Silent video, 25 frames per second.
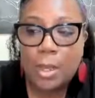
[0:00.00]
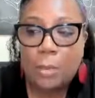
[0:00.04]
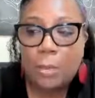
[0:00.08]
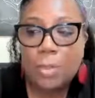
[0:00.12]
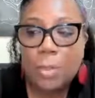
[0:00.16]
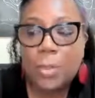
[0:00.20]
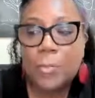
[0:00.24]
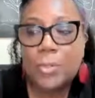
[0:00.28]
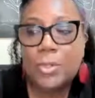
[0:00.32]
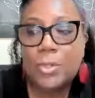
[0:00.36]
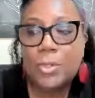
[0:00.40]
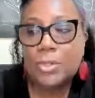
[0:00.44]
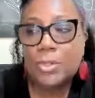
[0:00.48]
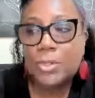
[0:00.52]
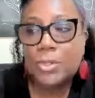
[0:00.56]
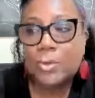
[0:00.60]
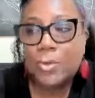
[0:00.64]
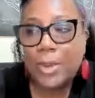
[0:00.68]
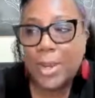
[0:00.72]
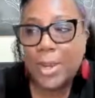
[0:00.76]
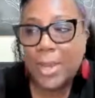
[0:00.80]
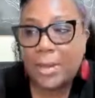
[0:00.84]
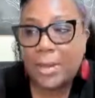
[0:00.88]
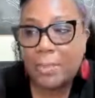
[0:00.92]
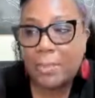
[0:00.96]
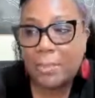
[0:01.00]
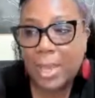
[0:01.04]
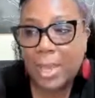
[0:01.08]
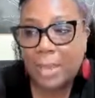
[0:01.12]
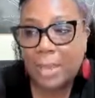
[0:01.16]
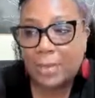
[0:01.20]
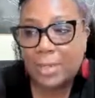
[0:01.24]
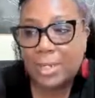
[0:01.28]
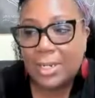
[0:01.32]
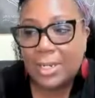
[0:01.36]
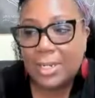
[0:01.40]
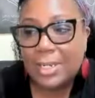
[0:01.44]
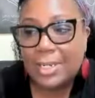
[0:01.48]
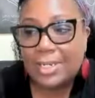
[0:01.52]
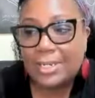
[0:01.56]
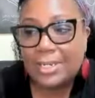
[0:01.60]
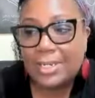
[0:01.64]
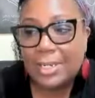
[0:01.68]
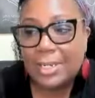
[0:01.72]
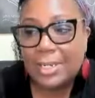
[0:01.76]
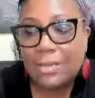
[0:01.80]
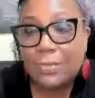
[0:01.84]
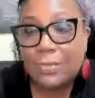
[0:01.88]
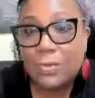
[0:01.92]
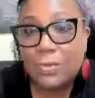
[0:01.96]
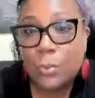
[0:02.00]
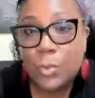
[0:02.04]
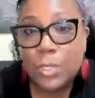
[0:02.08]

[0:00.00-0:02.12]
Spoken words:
But what's great about it is even